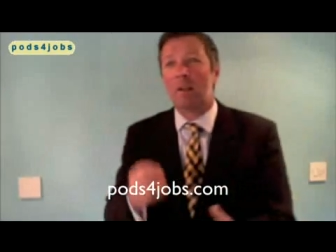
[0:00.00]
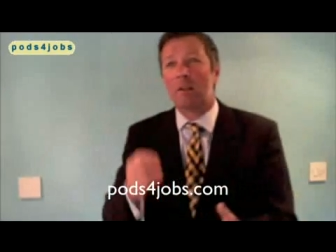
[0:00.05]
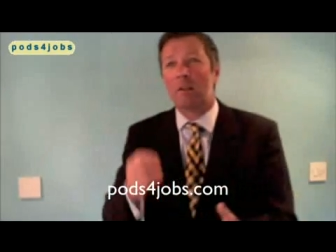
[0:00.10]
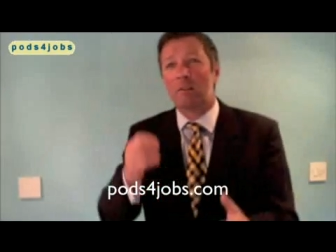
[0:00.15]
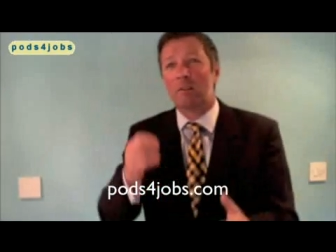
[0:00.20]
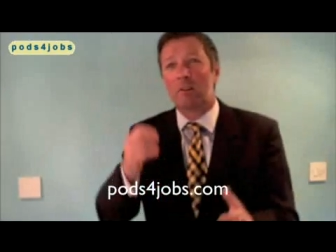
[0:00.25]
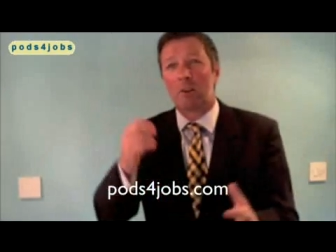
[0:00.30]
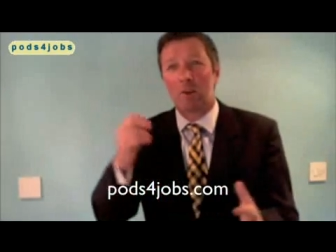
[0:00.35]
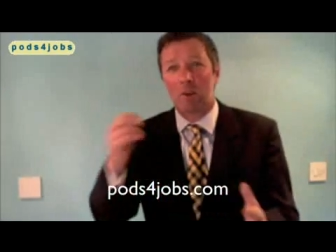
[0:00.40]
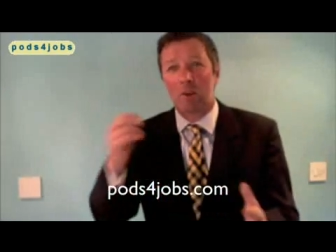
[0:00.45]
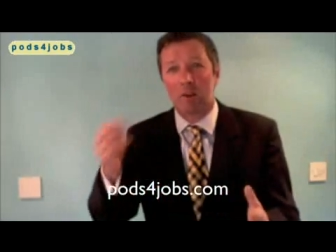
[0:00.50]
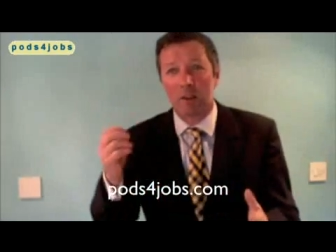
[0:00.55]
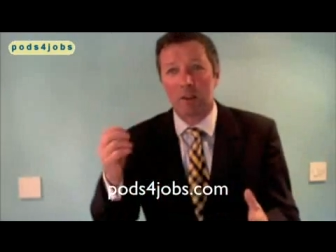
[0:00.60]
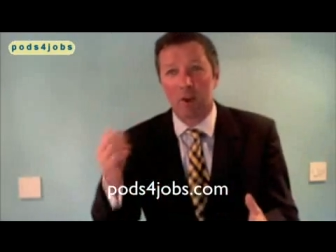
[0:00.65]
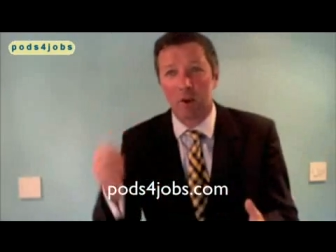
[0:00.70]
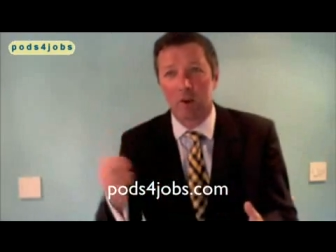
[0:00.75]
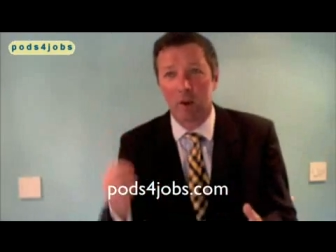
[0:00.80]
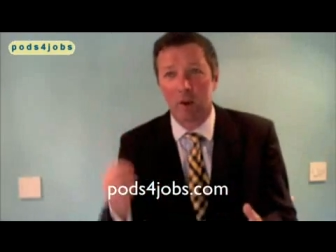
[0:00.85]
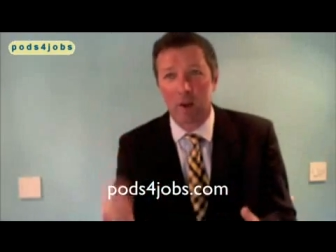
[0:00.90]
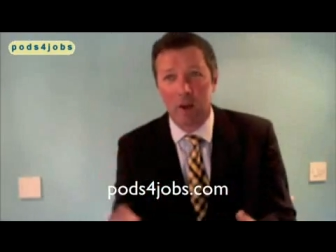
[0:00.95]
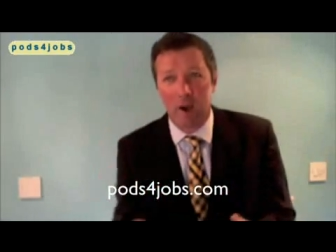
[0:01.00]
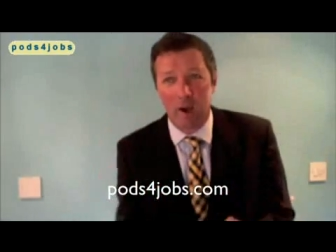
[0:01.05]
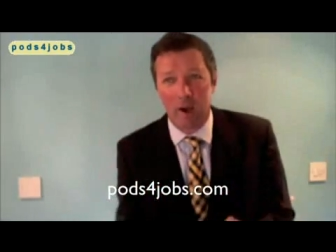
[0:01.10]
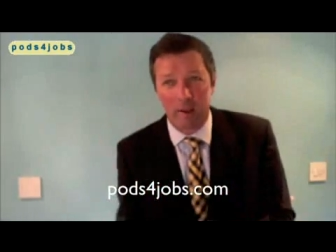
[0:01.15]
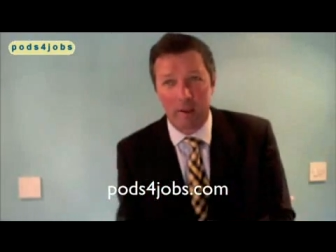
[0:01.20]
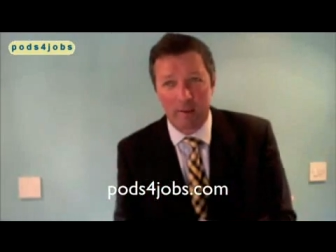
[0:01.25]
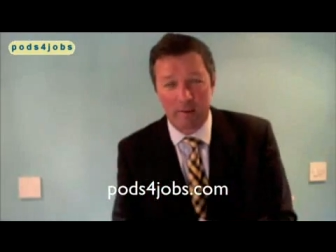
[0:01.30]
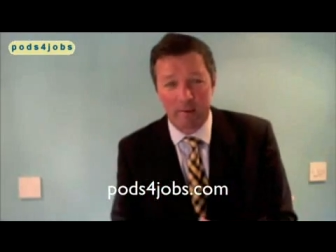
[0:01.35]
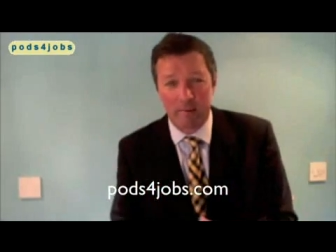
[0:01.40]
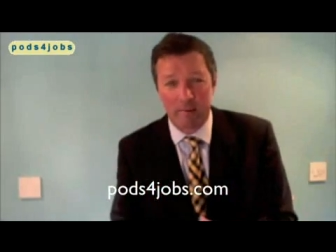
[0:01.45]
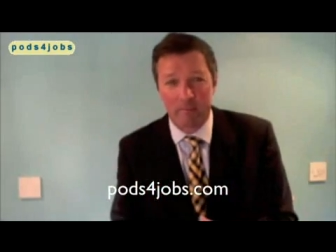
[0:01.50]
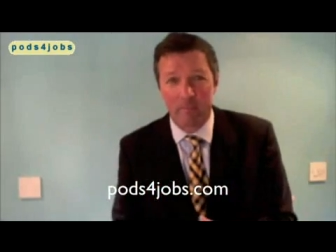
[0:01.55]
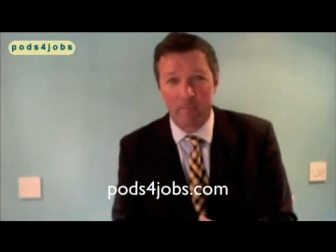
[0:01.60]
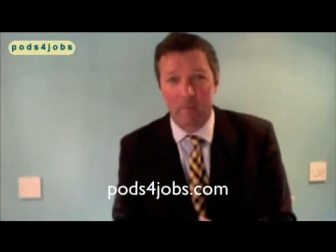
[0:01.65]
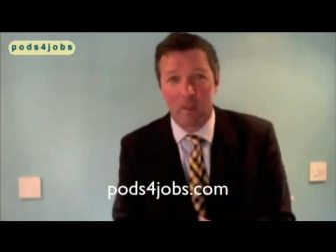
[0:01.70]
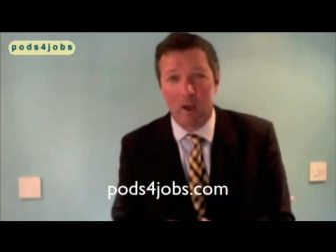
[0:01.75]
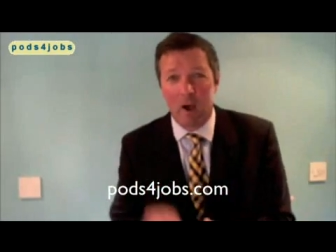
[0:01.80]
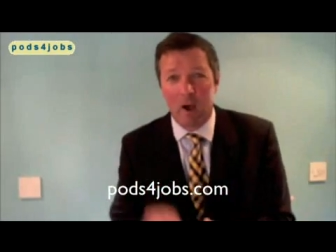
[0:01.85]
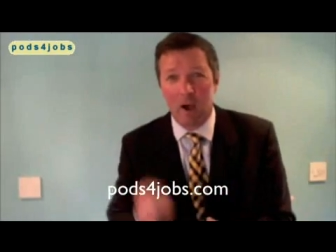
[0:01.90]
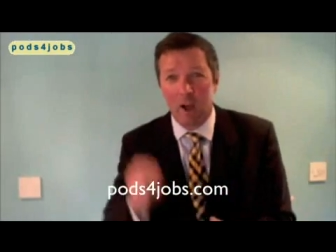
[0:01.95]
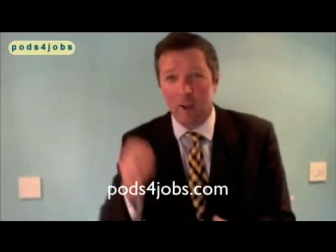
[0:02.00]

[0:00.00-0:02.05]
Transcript: turning on a light. I